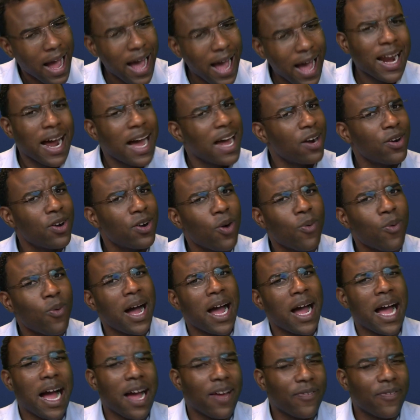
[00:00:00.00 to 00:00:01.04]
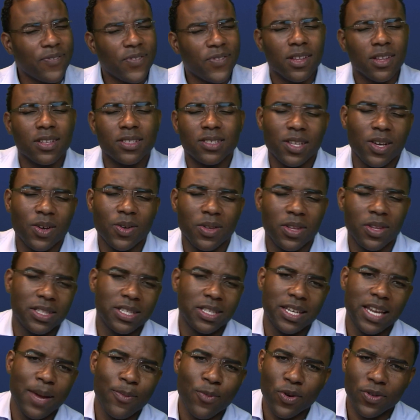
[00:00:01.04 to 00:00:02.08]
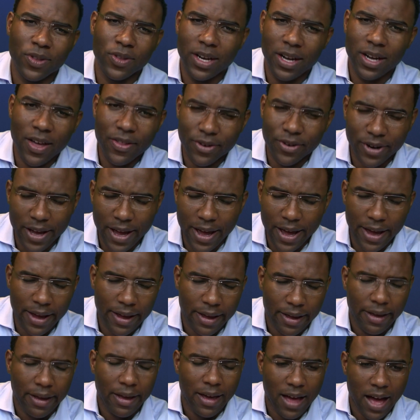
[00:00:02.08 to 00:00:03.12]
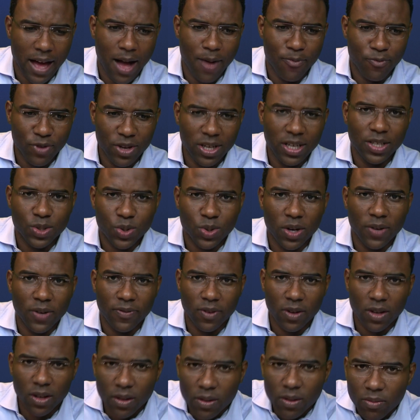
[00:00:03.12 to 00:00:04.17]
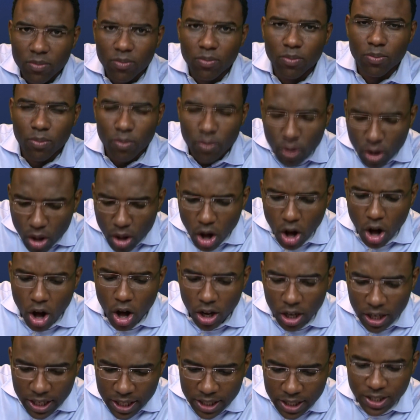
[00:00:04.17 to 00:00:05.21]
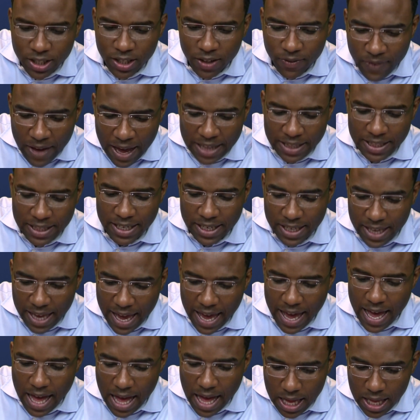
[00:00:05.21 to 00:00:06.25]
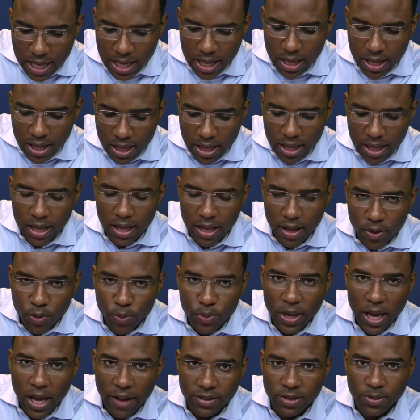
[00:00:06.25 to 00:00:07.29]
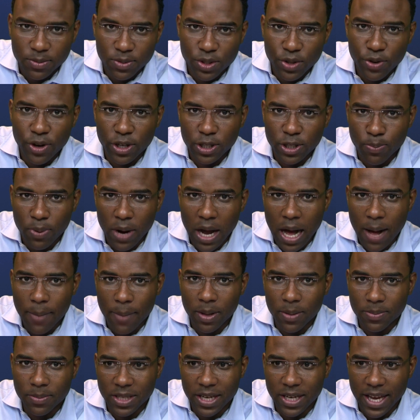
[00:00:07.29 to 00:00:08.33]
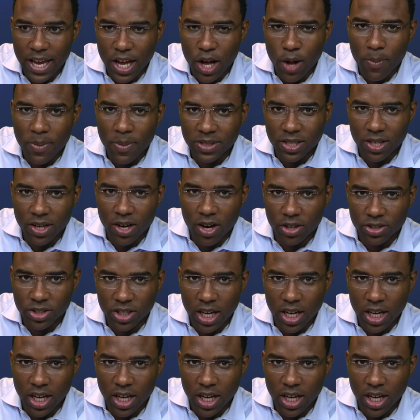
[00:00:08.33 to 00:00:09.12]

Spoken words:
And I don't know why I feel as though today more than any other day, I'm really sort of calling to the fact that, yeah, we have some serious problems and ailments in our